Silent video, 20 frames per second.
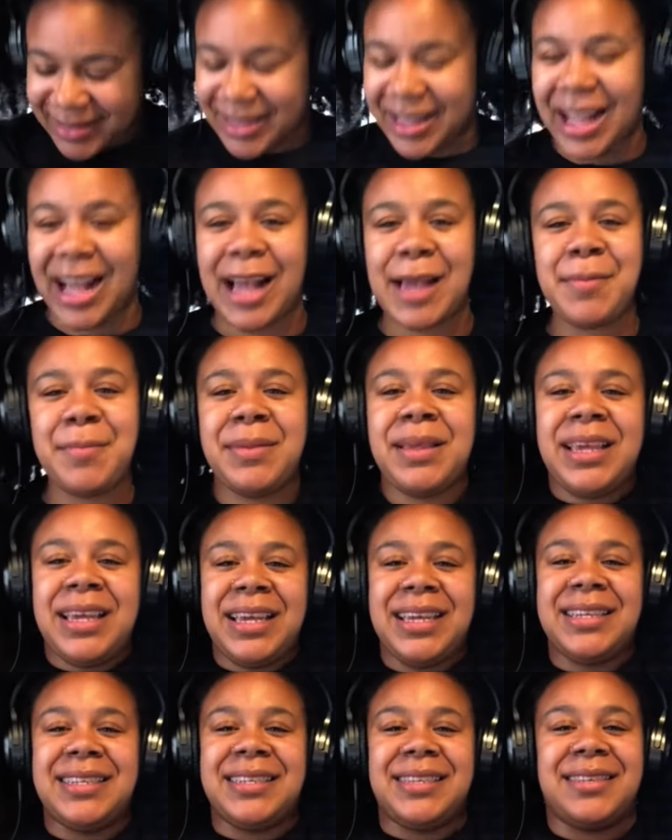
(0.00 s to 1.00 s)
I
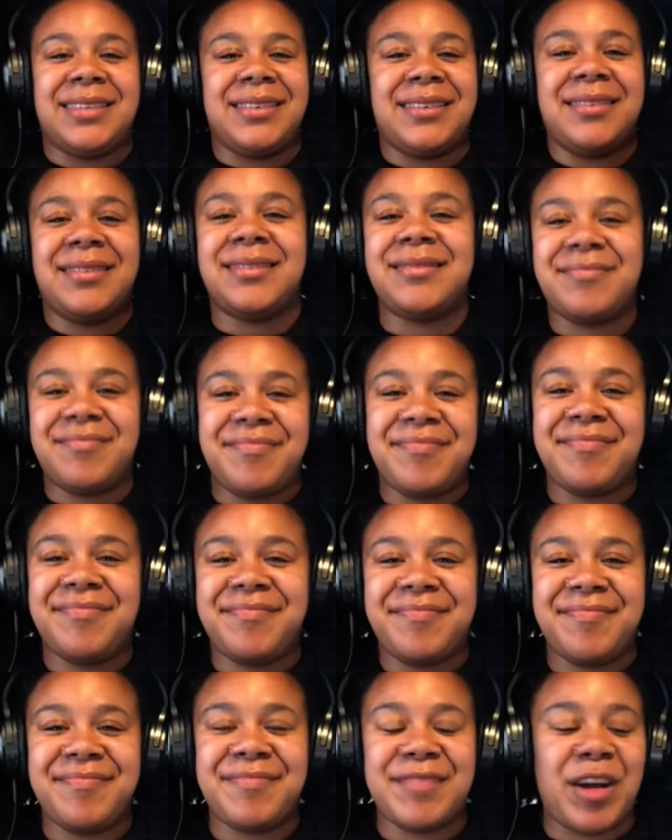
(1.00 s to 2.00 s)
mean,
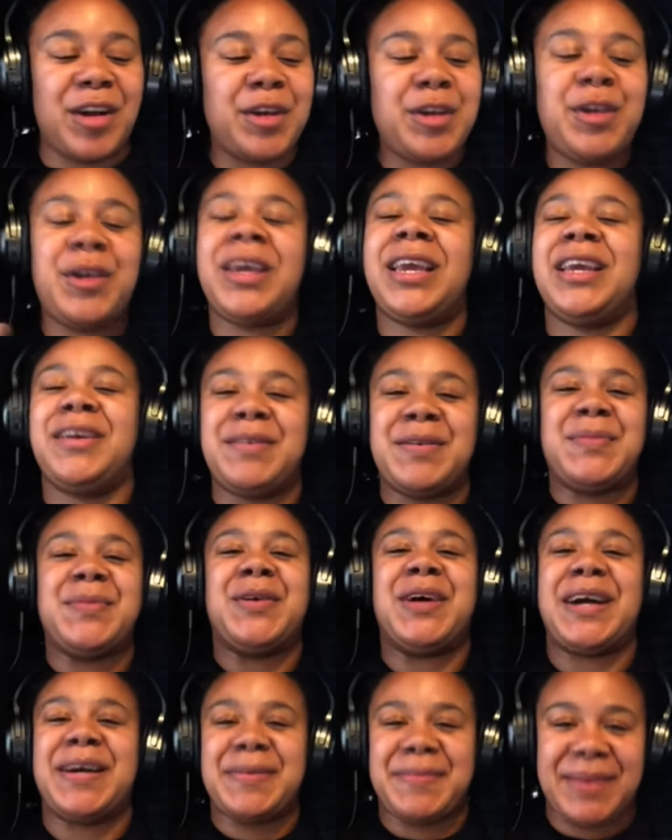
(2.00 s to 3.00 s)
are you hearing
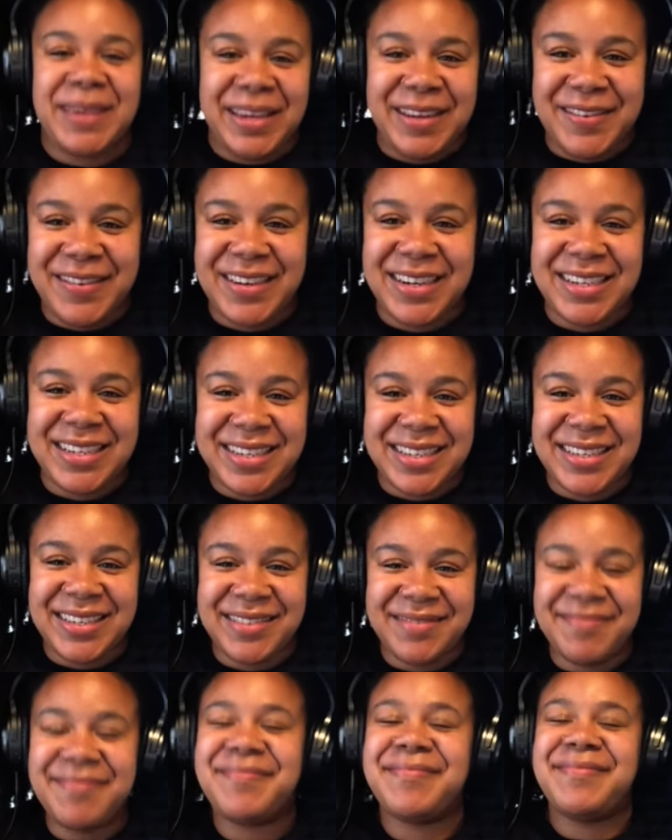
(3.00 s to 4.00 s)
what I'm hearing?
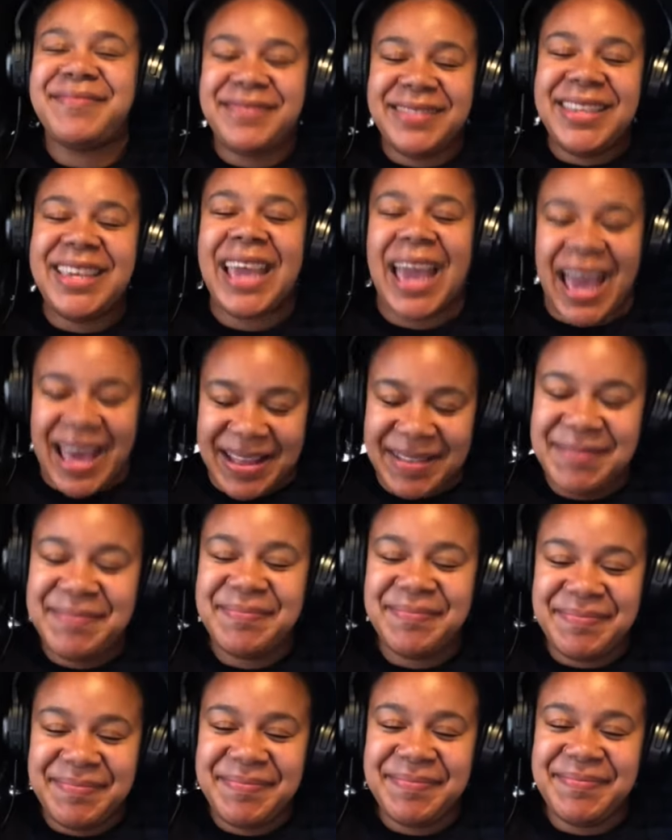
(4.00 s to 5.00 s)
Yeah.
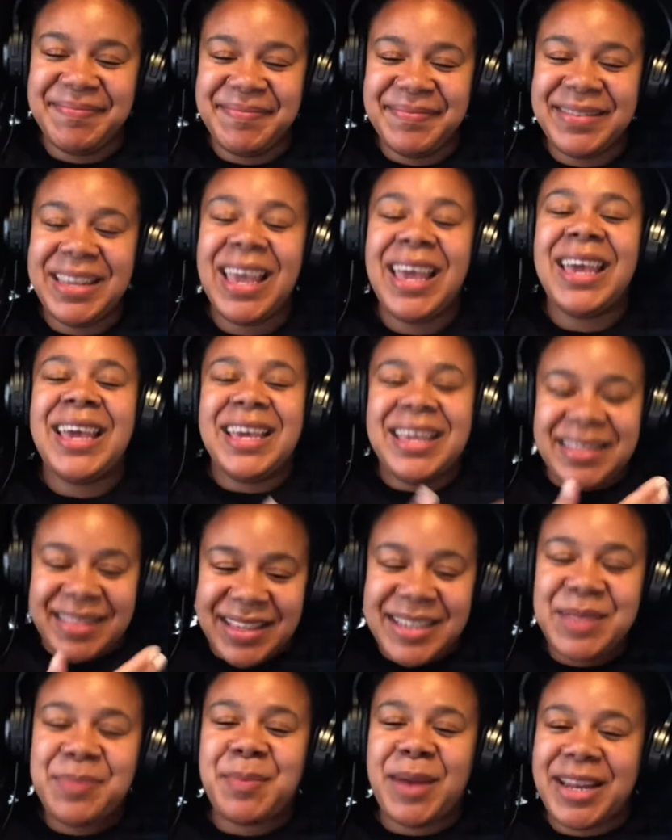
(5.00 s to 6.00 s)

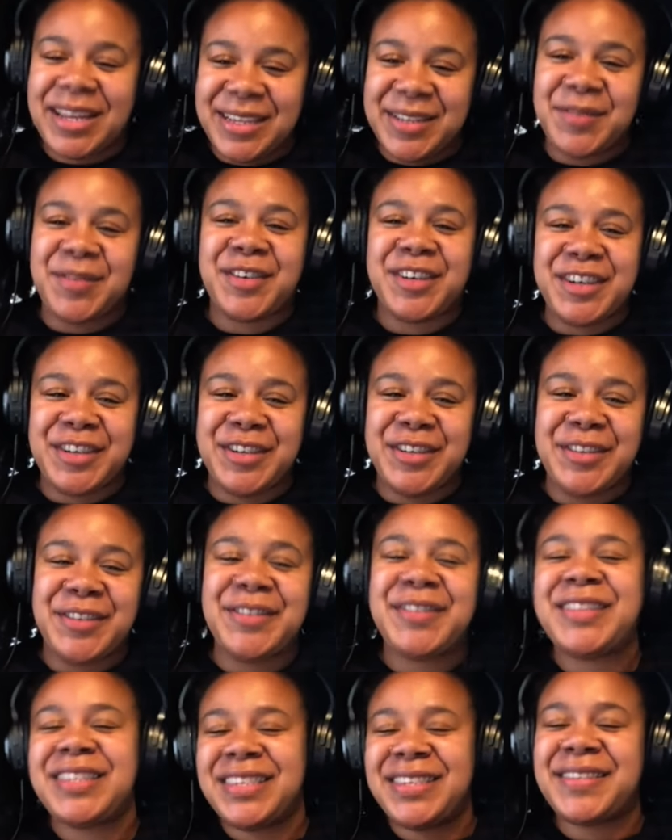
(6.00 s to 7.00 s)
This man is
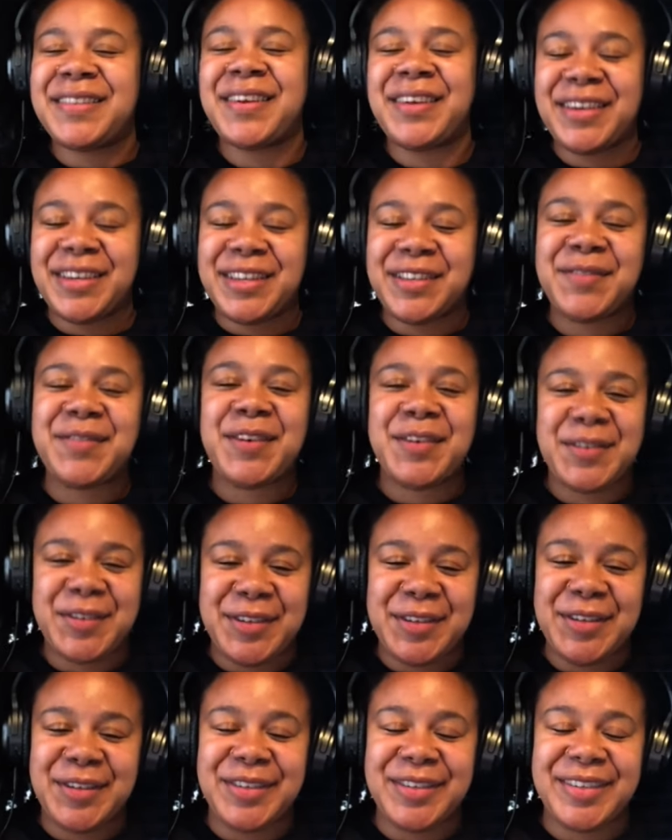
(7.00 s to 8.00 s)
real. These are his
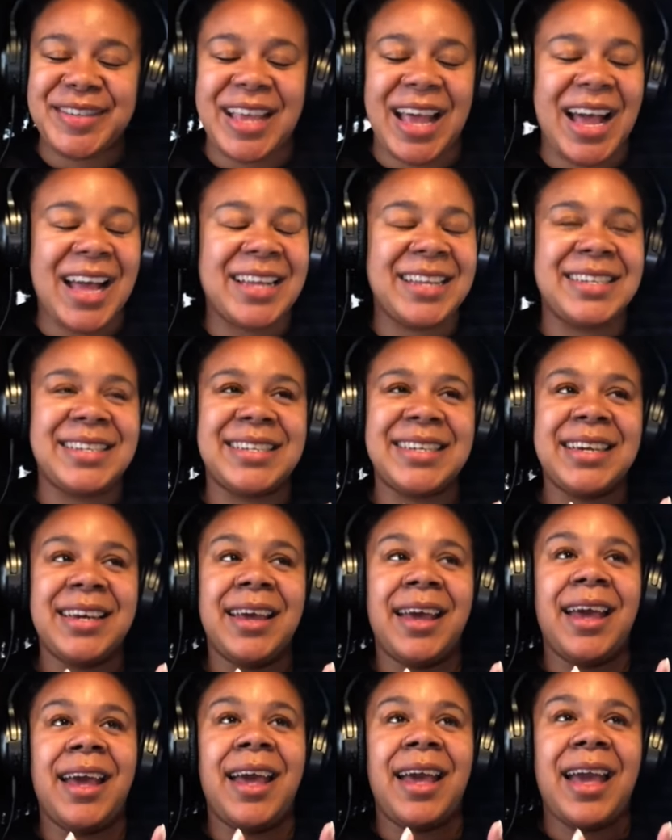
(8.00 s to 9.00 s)
vocals. And
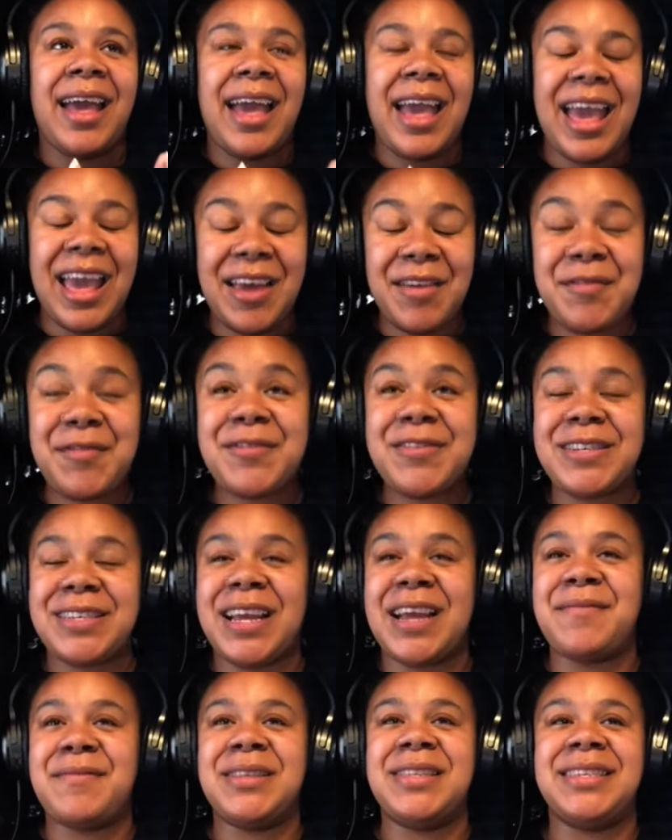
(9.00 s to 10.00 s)
every
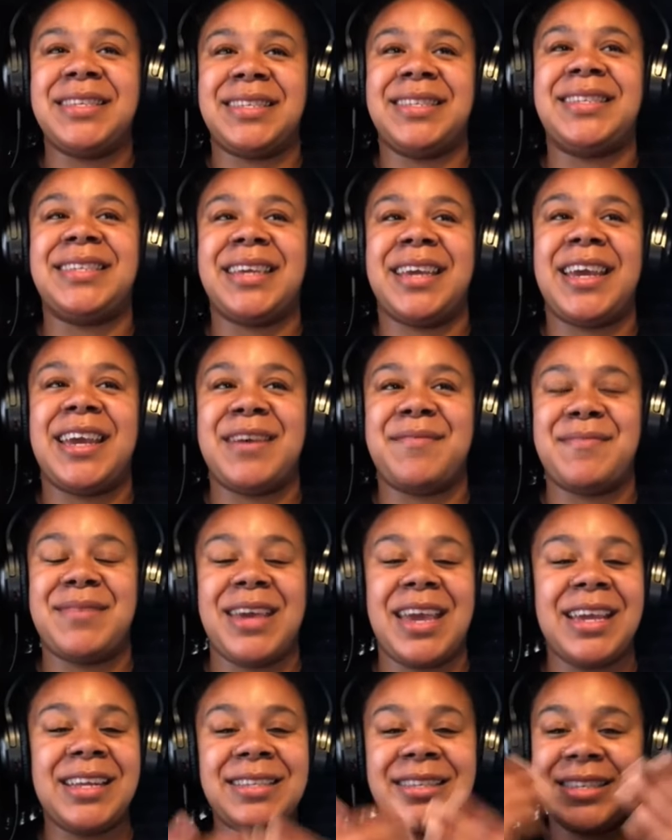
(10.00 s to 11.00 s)
time I listen to him,
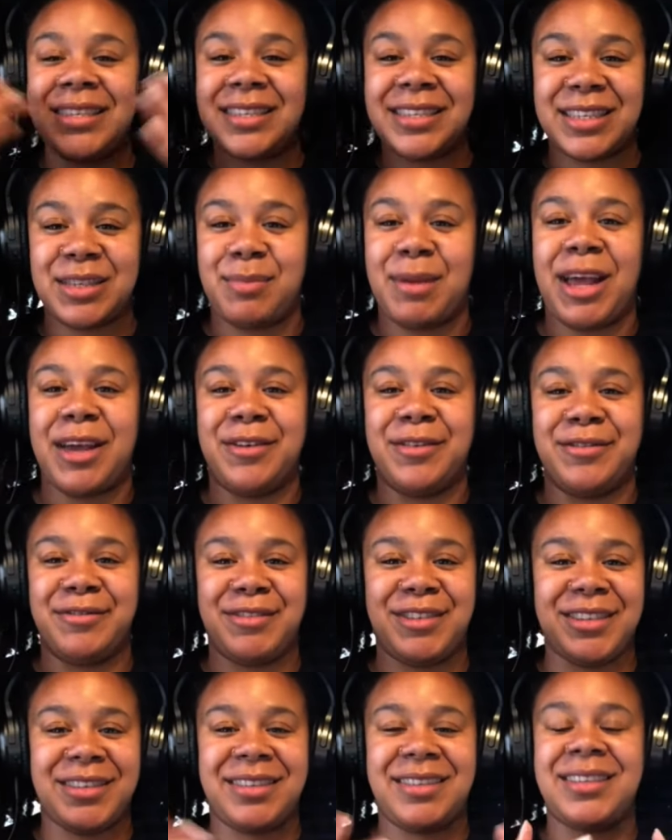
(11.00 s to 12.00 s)
instant smile.
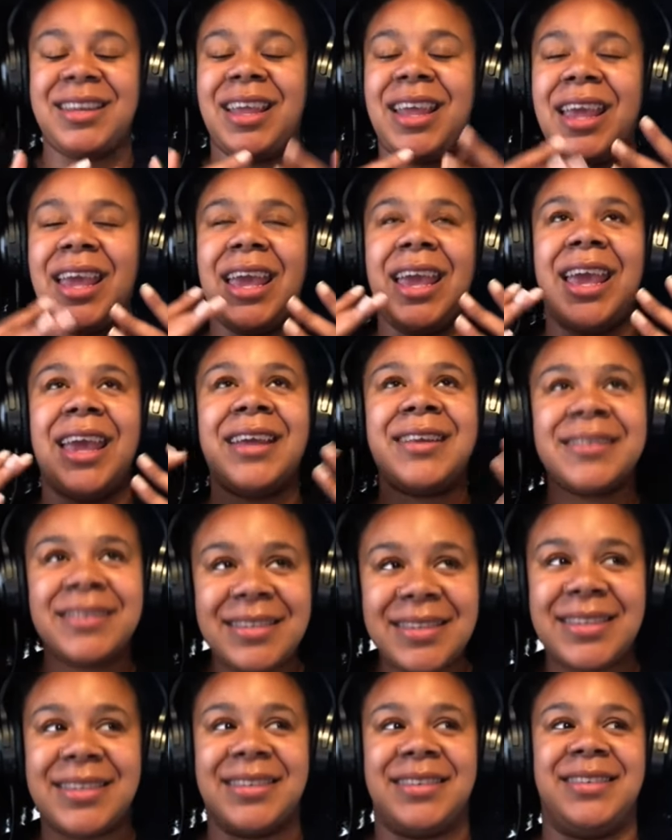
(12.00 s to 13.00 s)
Just
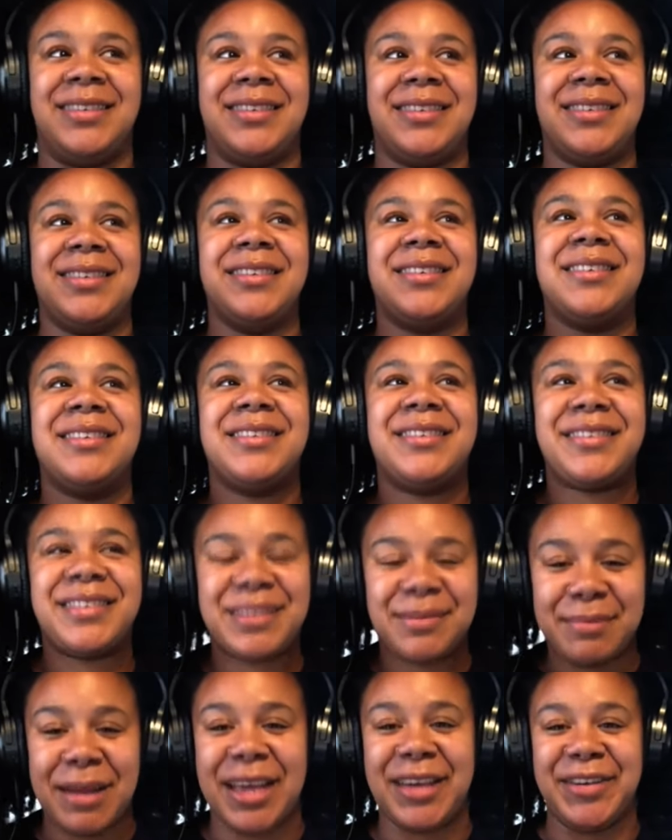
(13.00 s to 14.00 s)
instant
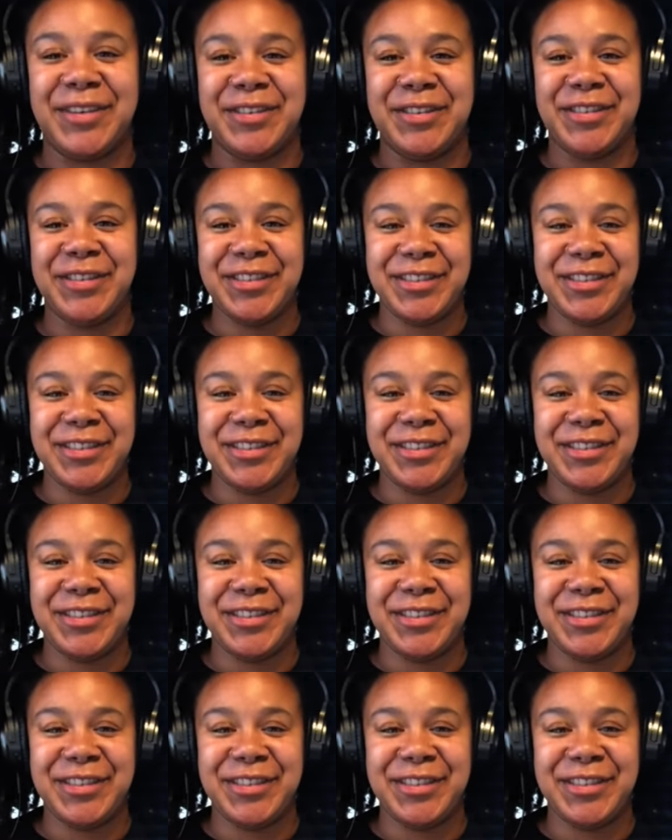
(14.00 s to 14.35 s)
smile.